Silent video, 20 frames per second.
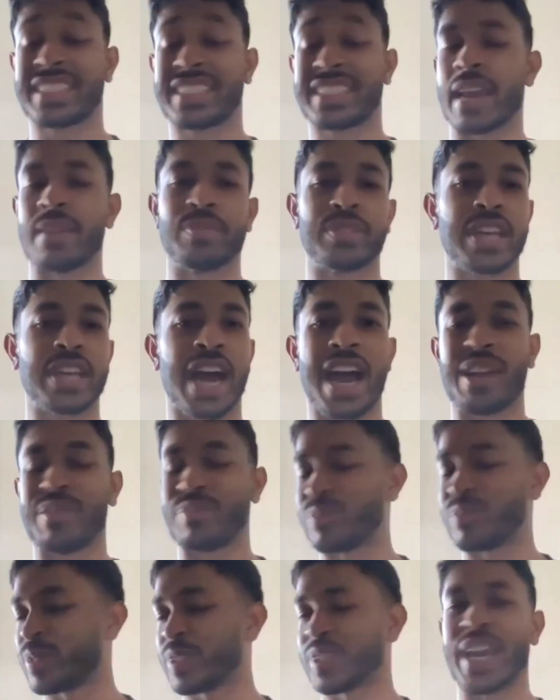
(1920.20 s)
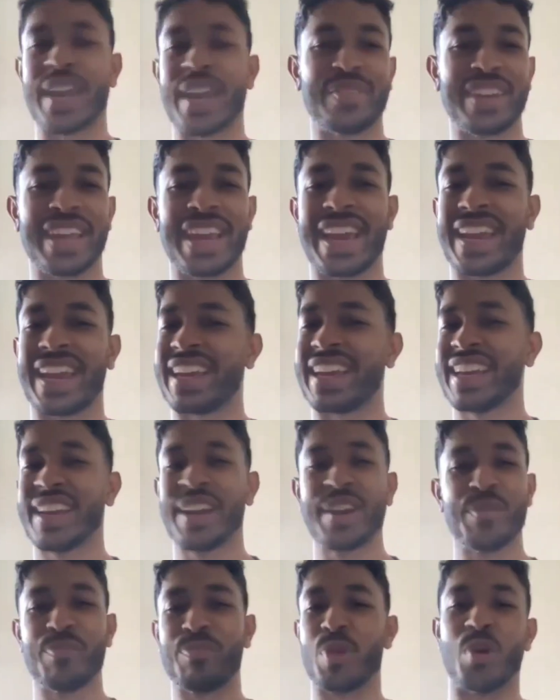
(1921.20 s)
same time, same day,
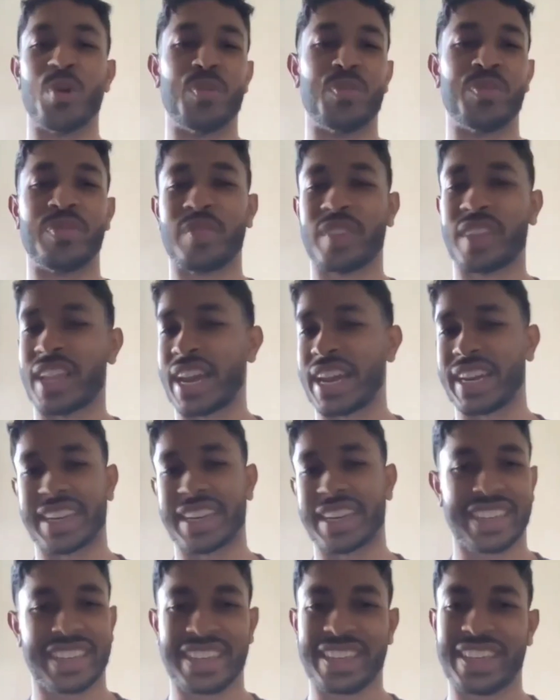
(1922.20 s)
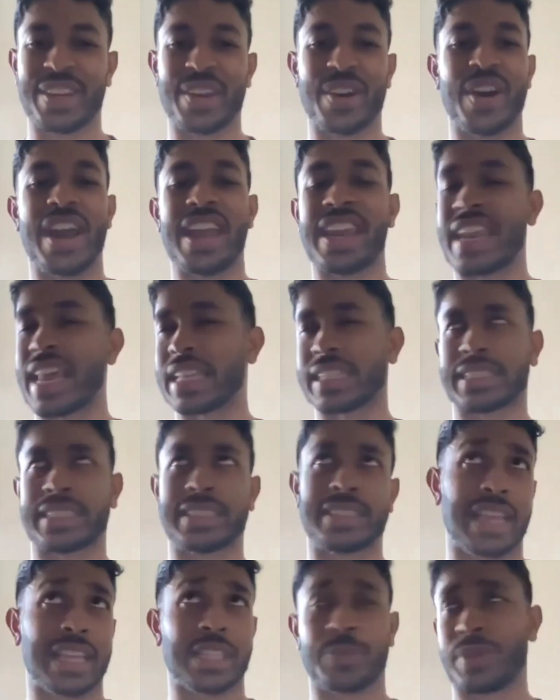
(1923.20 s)
boom, and
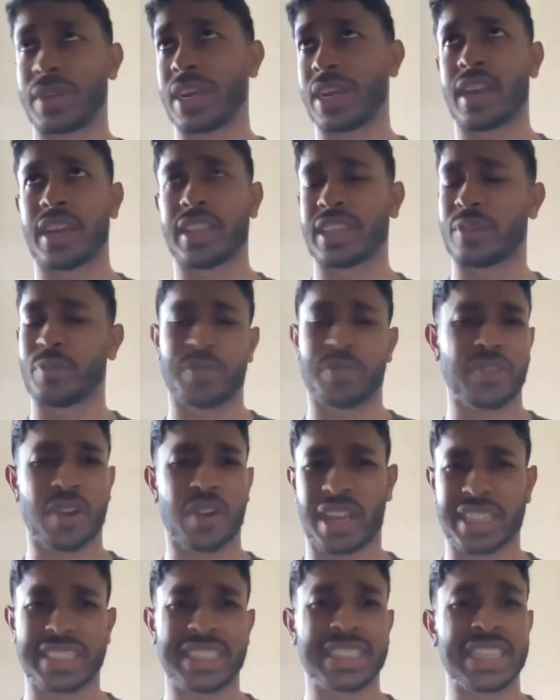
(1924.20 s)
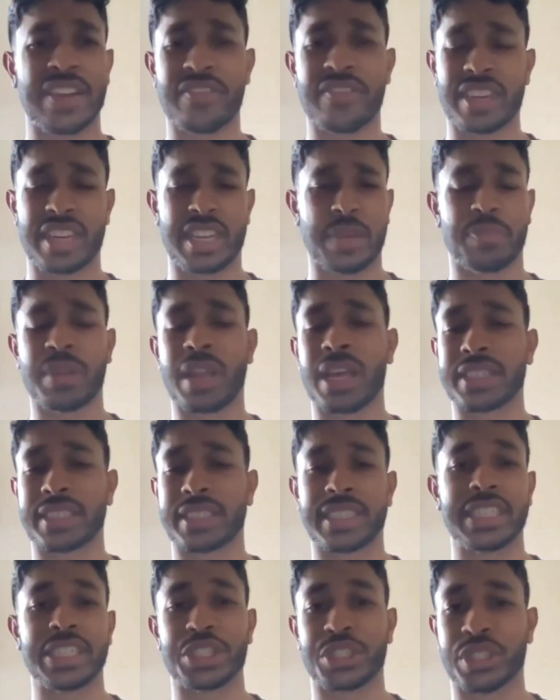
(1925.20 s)
that's been done. I think we've got like 70 plus
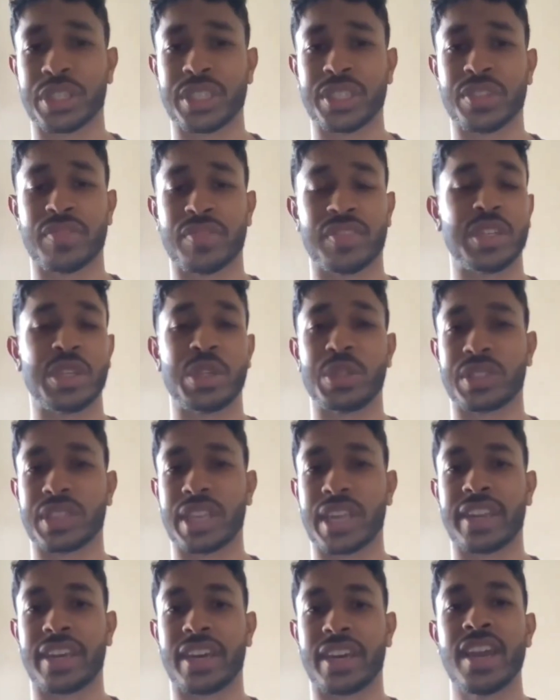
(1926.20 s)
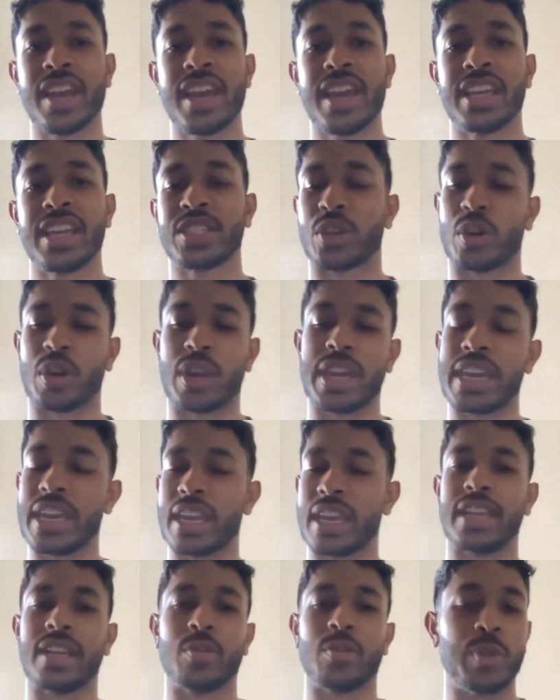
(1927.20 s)
editions of the newsletter. So
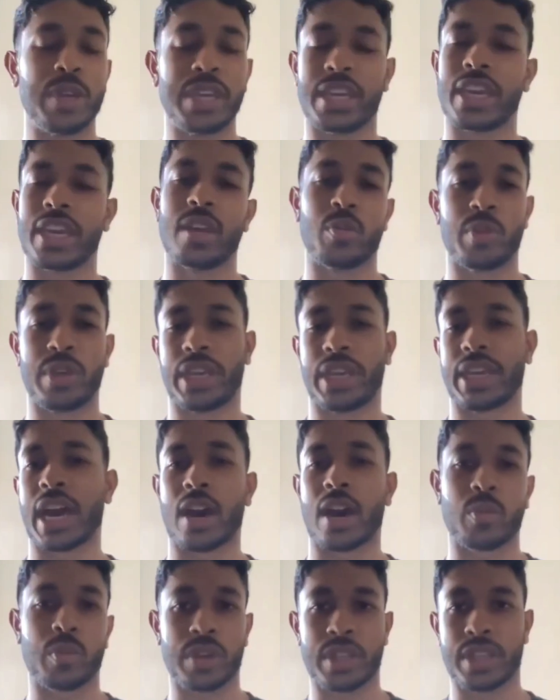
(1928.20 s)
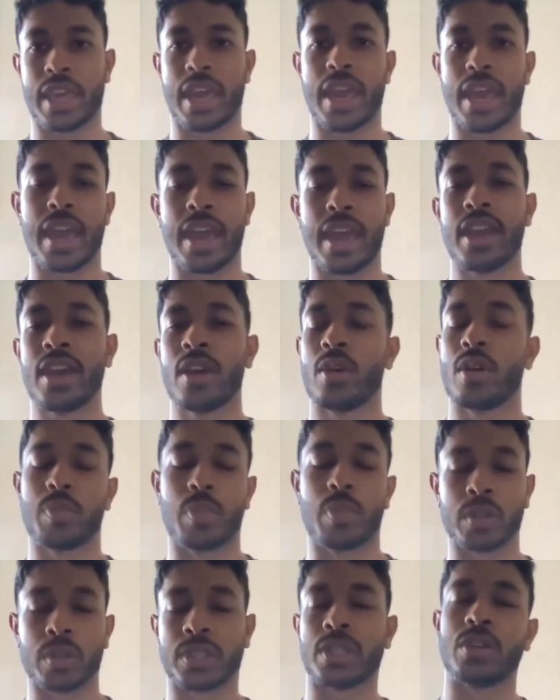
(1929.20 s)
week in, week out, we're there
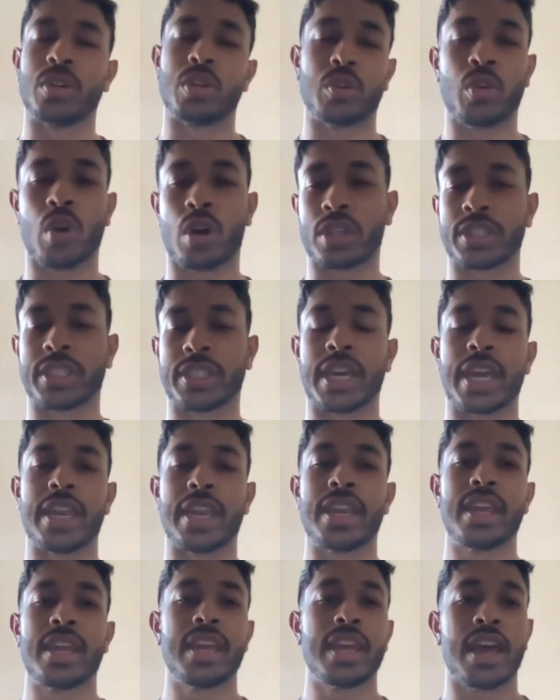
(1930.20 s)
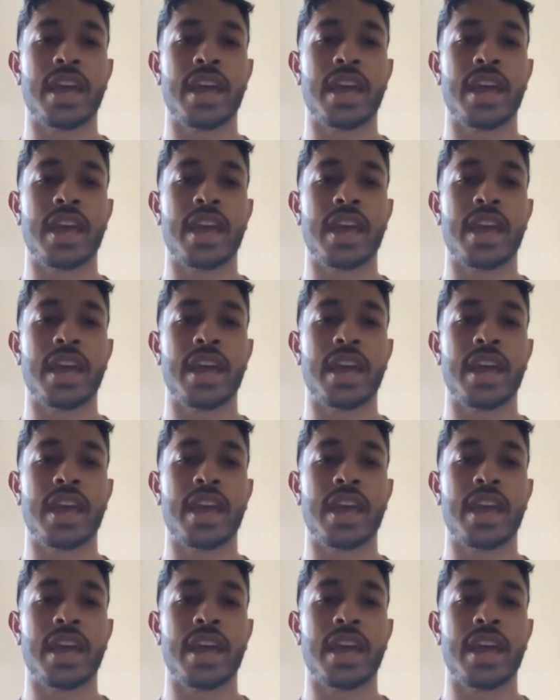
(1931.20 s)
posting good content